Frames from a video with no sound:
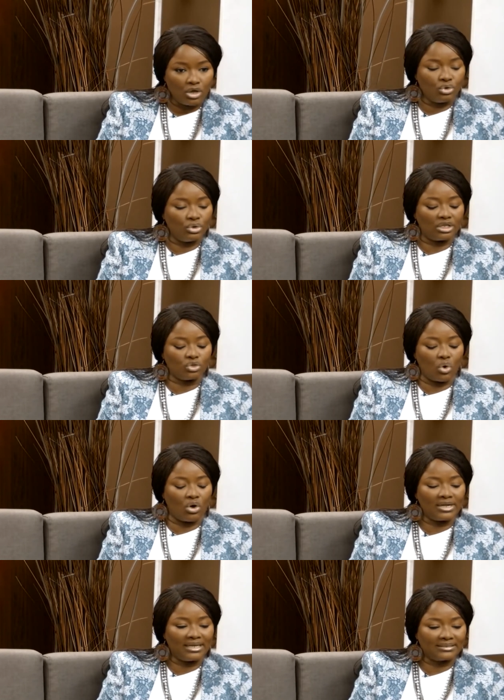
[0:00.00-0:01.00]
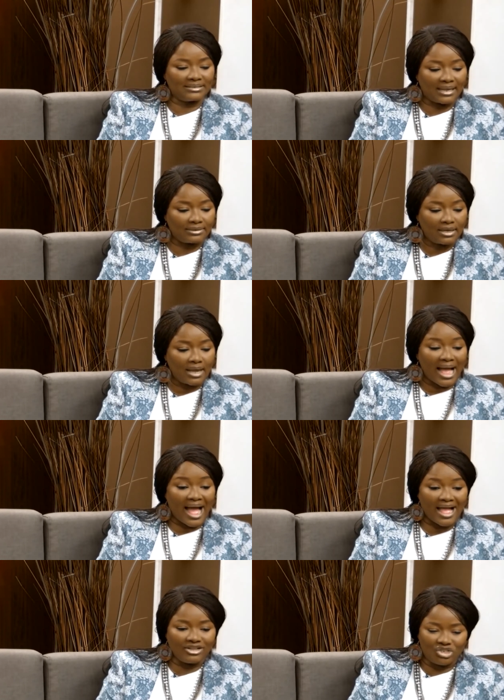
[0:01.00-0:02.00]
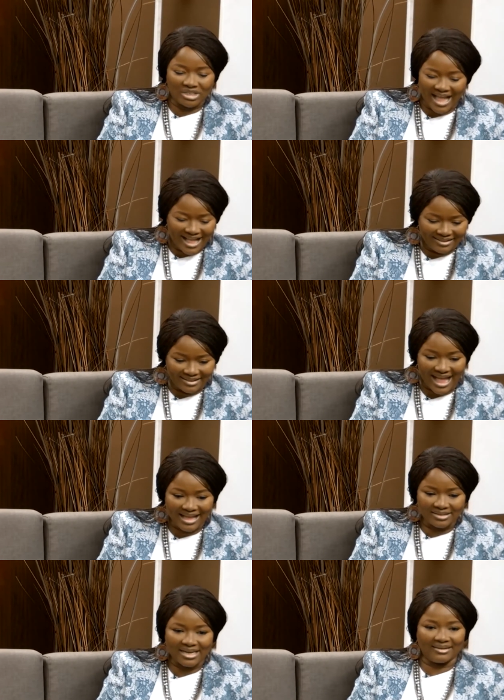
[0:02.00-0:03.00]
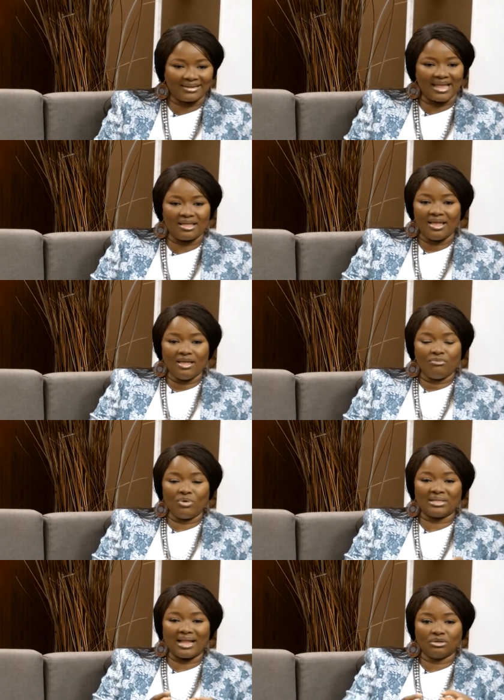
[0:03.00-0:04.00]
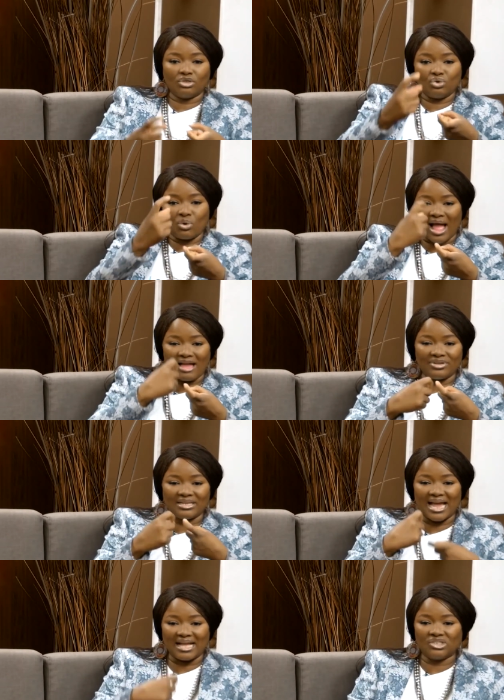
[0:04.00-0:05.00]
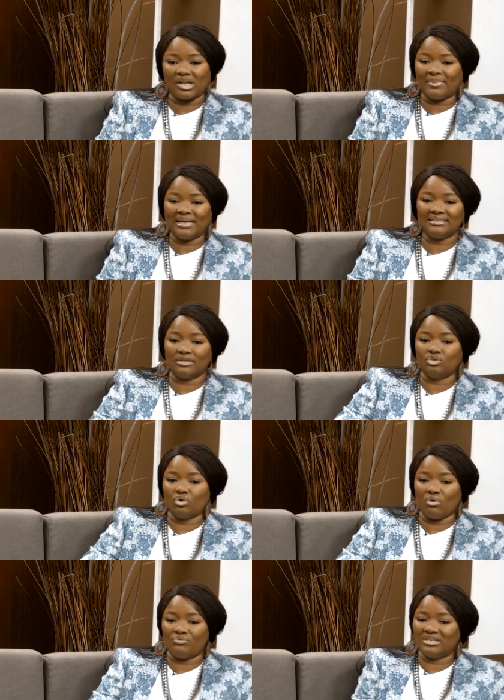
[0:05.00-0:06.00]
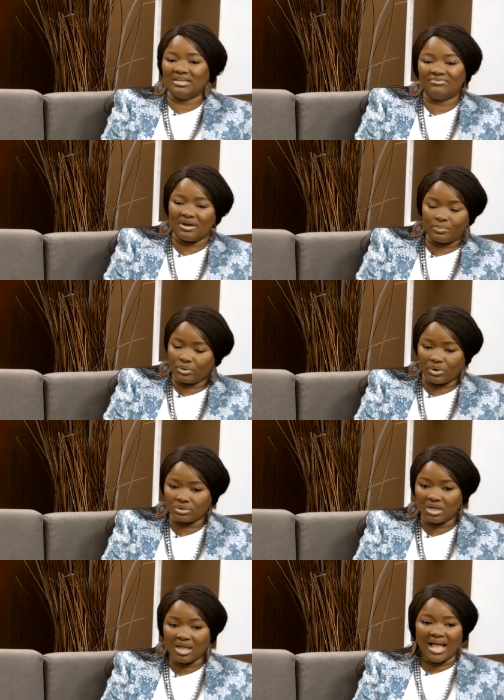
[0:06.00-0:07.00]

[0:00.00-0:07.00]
You need to understand agile. Agile, right? Without you having the agile mindset, you know, go fit deliver product.